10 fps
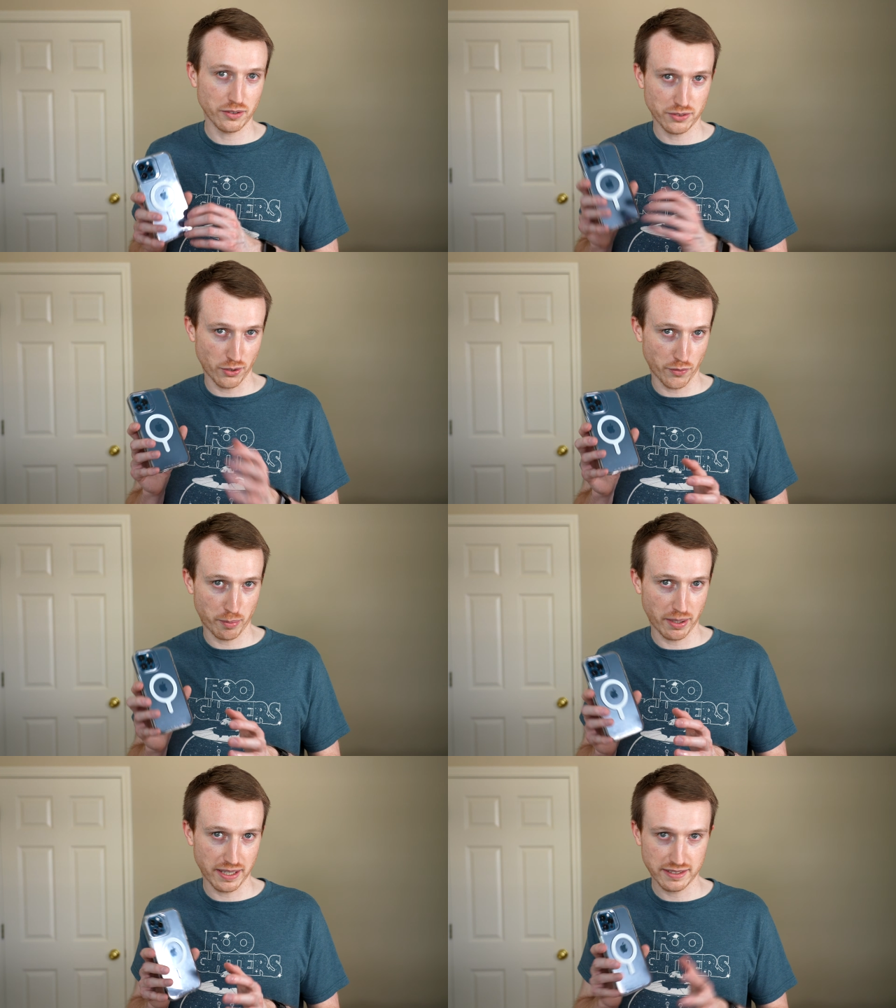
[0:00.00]

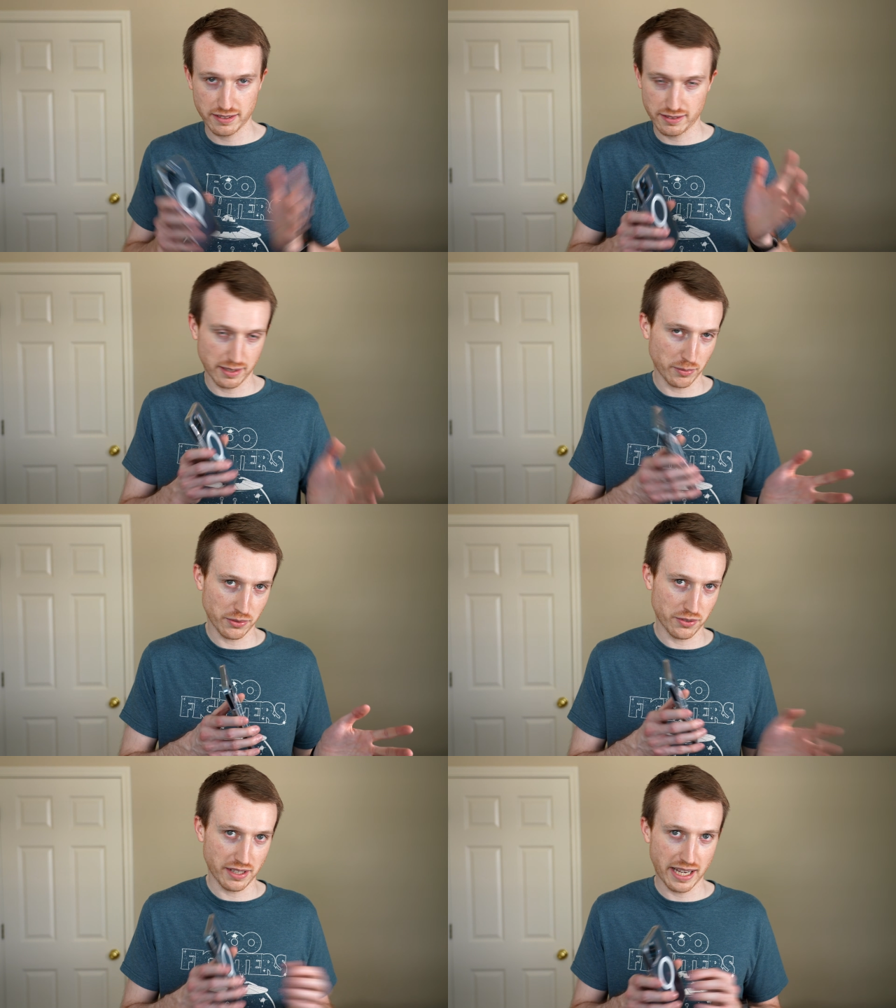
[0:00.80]
overpriced, similar
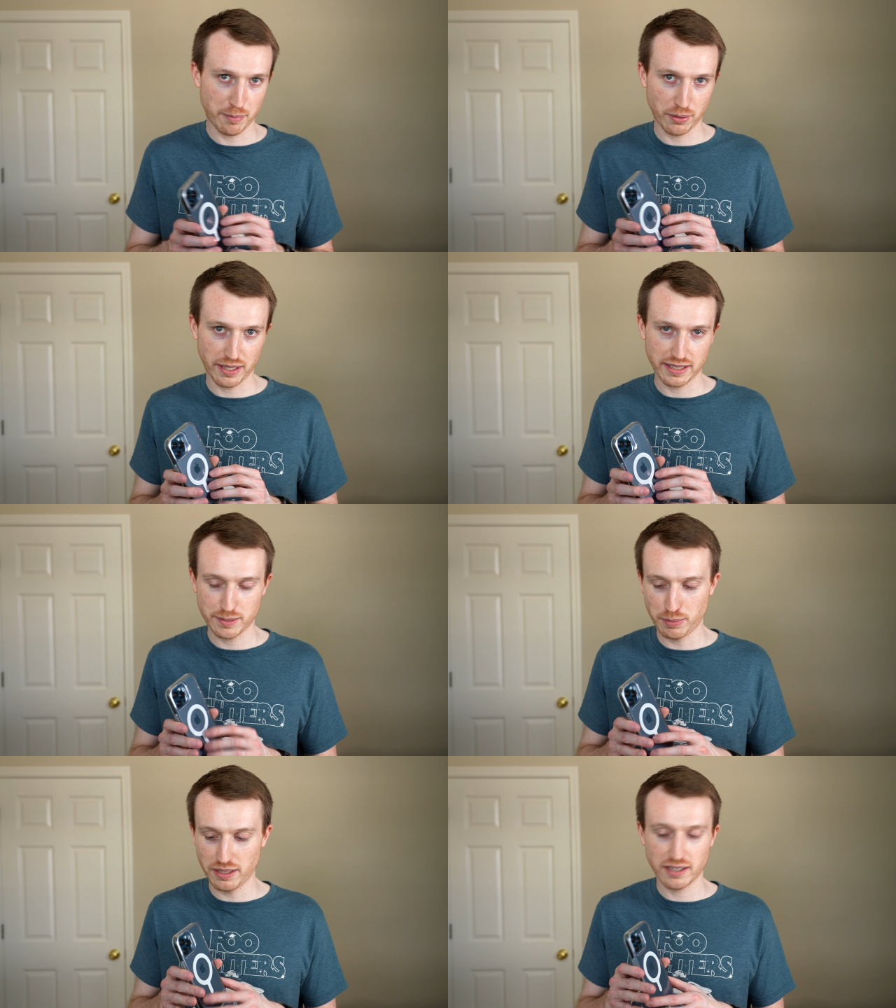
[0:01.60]
to the Apple case,
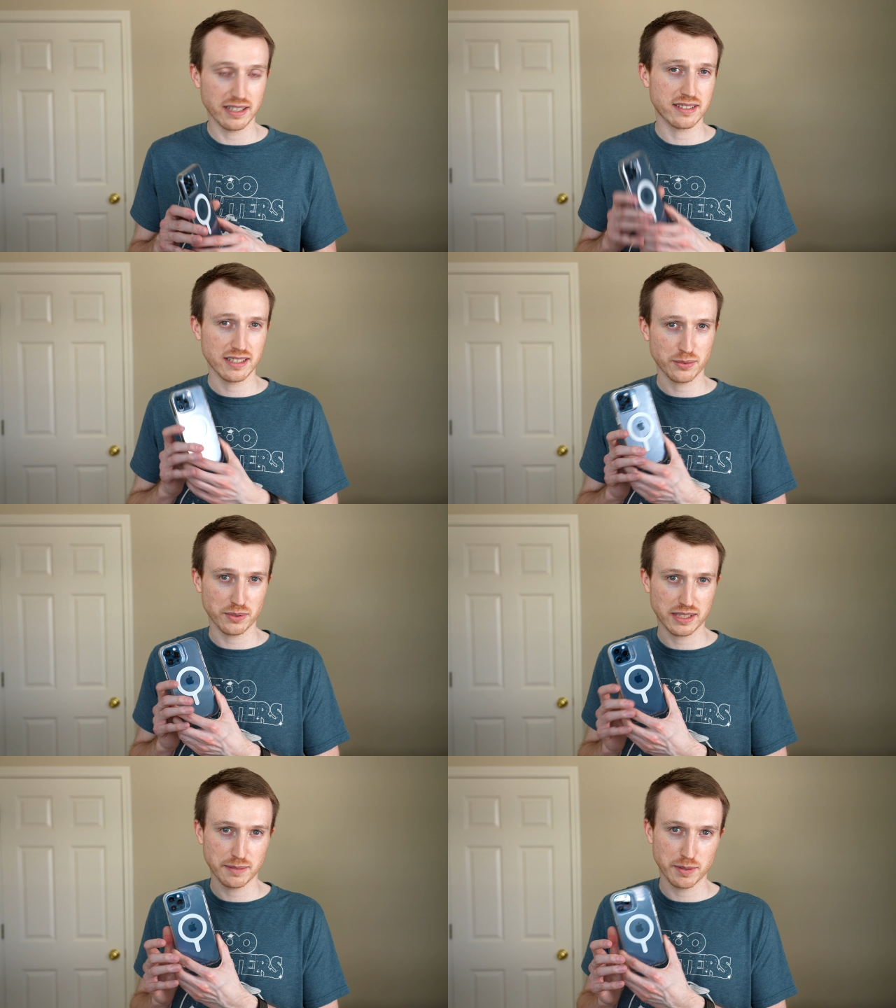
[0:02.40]
but at least this one
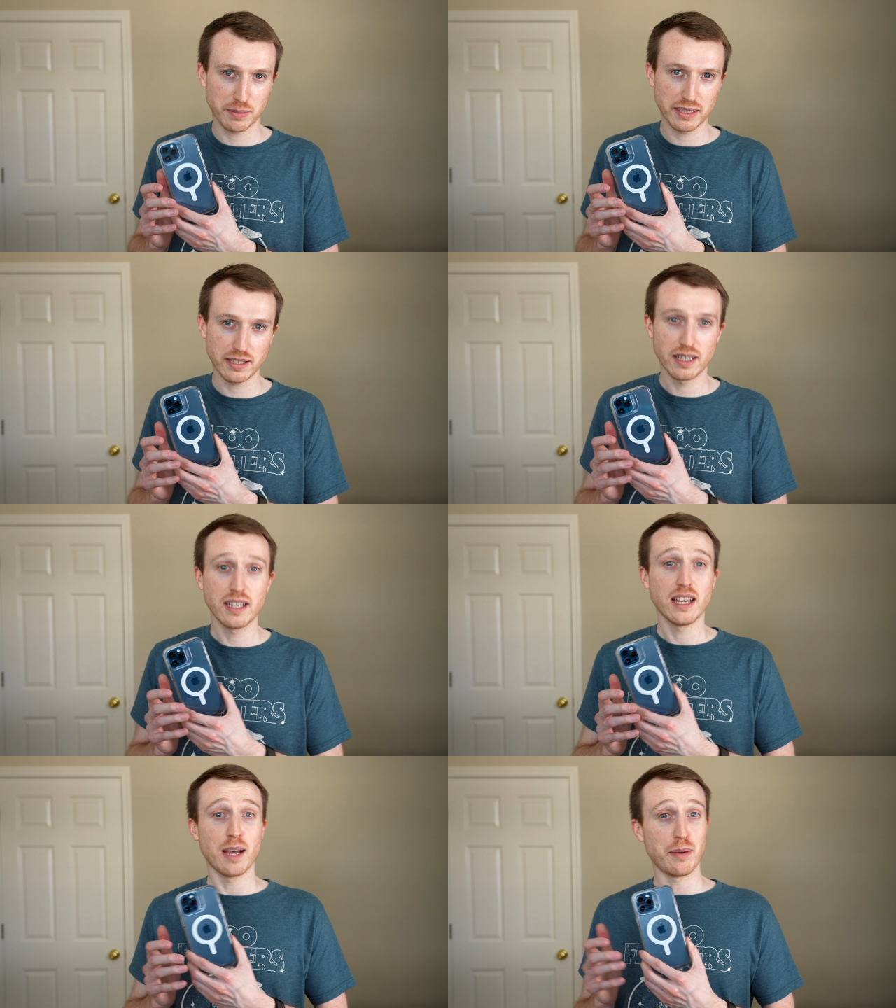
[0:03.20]
seems to be
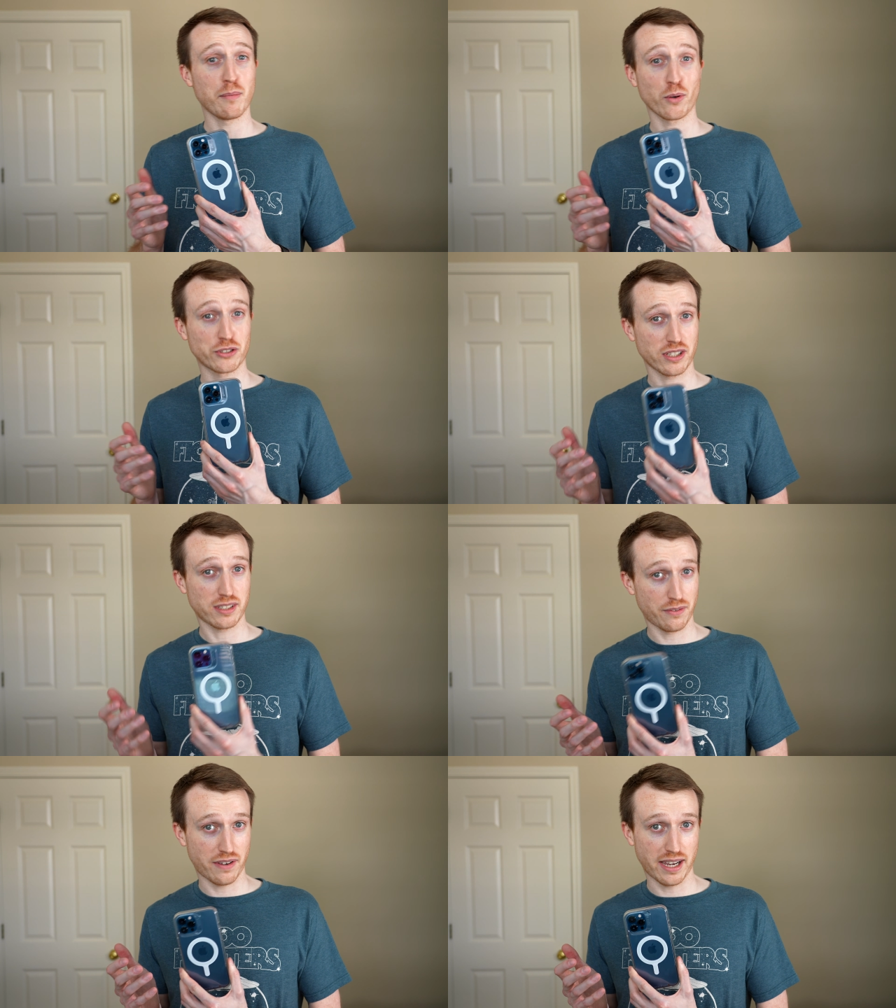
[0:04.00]
a bit more
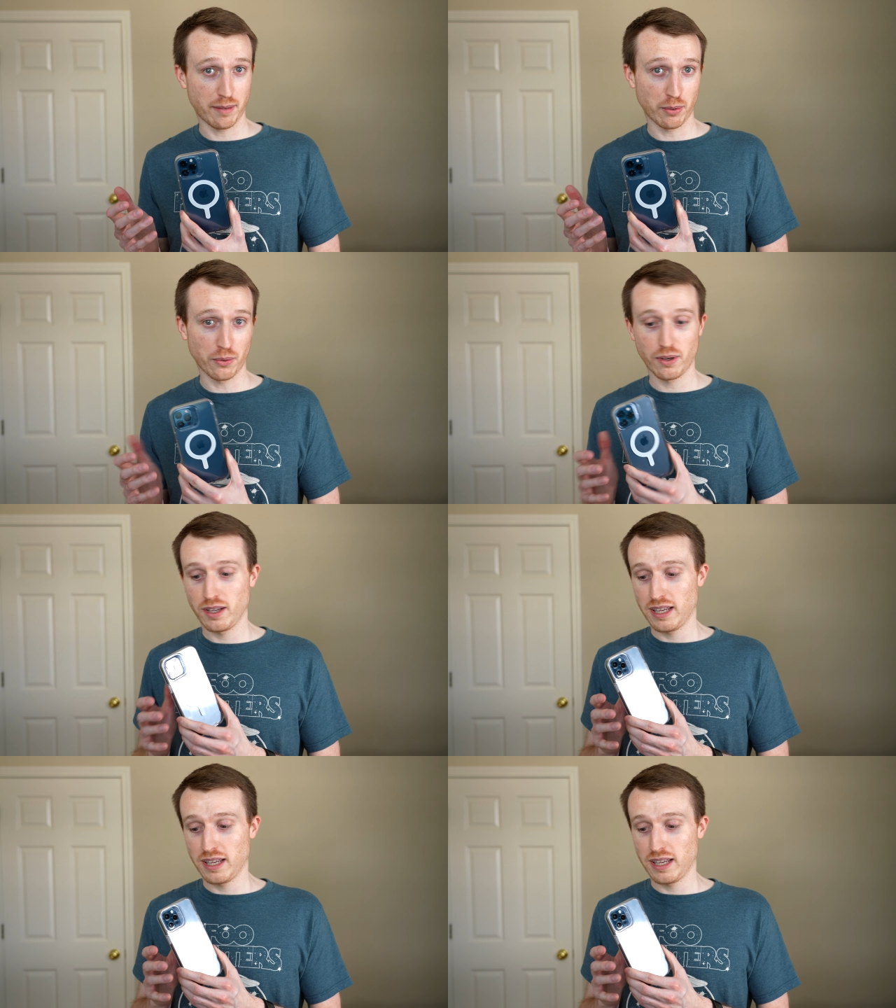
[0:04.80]
justifiable.